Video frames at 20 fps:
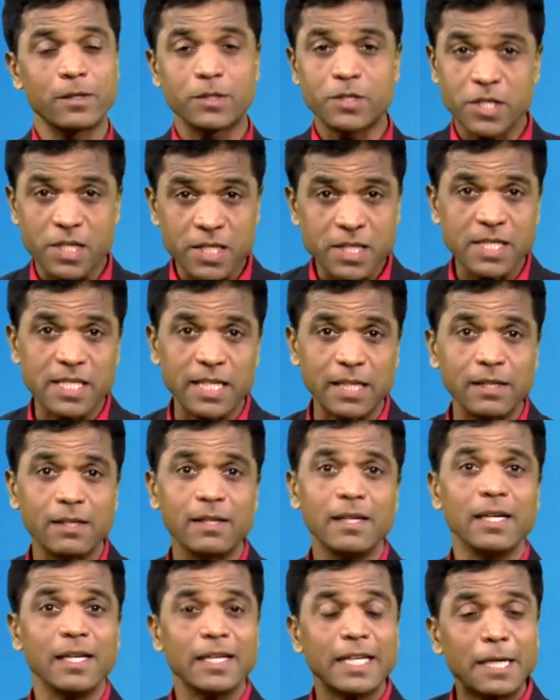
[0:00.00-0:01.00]
Just
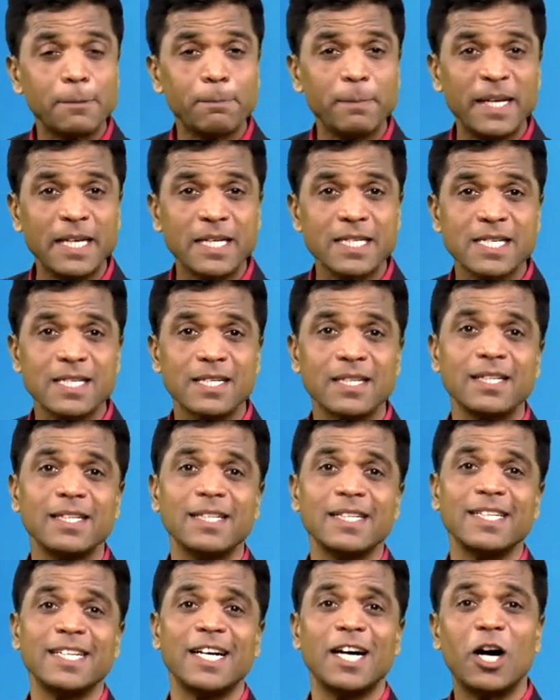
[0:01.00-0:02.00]
see, that means
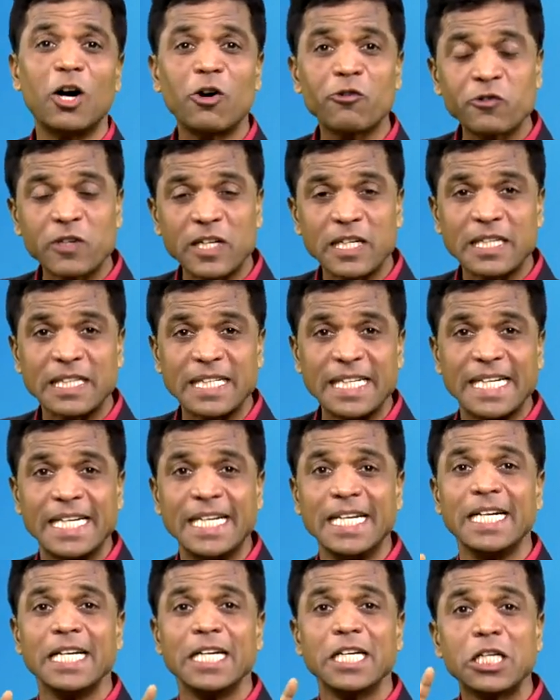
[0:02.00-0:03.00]
after
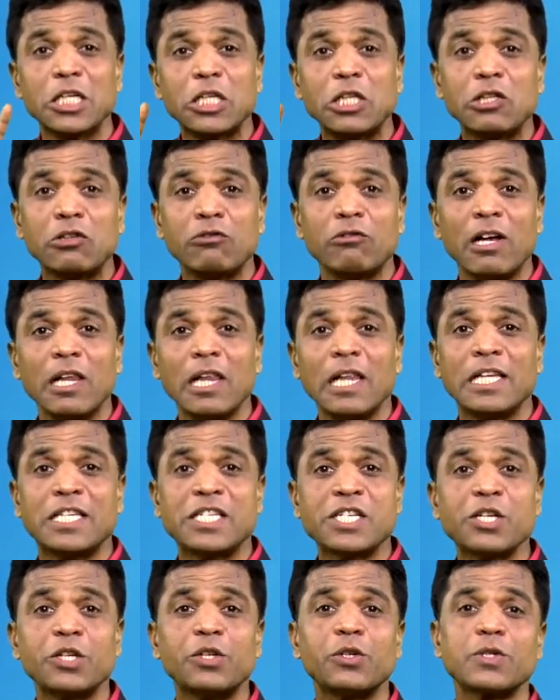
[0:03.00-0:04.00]
3, 12
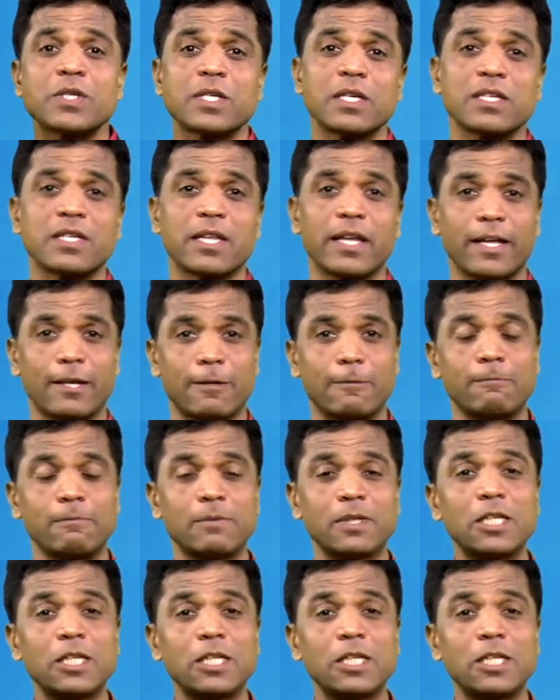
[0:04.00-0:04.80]
zeros are there.